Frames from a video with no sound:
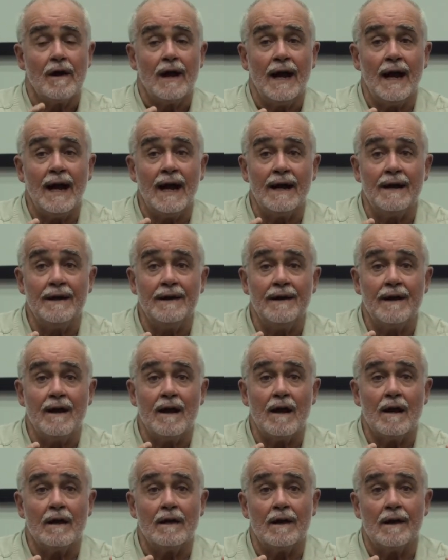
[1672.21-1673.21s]
And
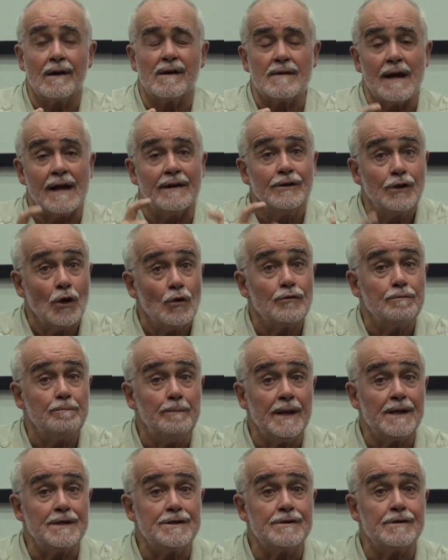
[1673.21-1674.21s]
those
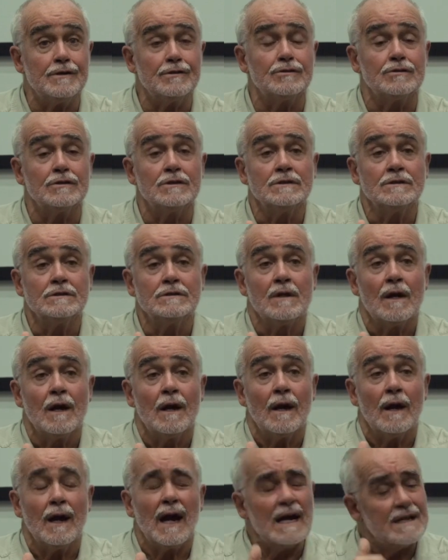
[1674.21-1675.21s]
pictures,
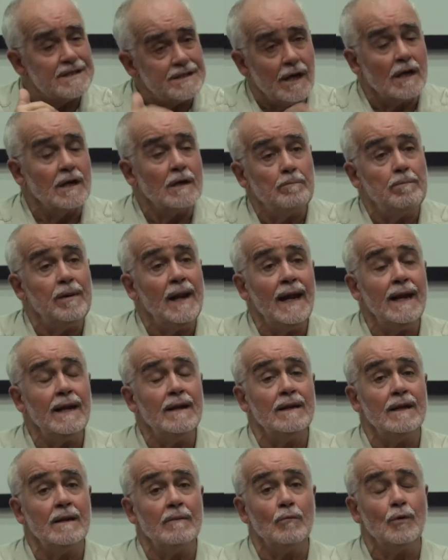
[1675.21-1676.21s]
I started
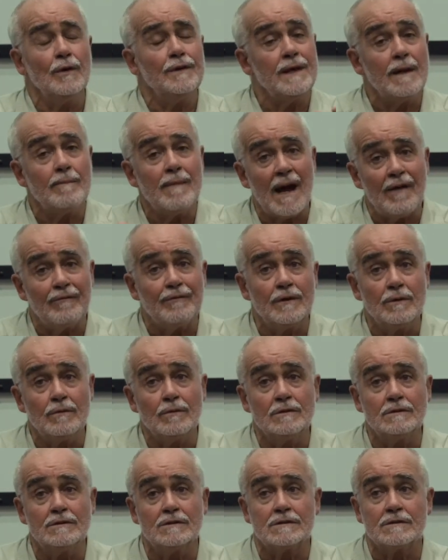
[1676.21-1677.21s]
playing with them
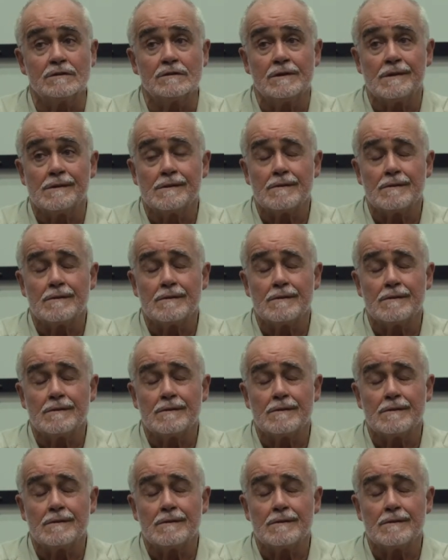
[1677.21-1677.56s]
afterwards.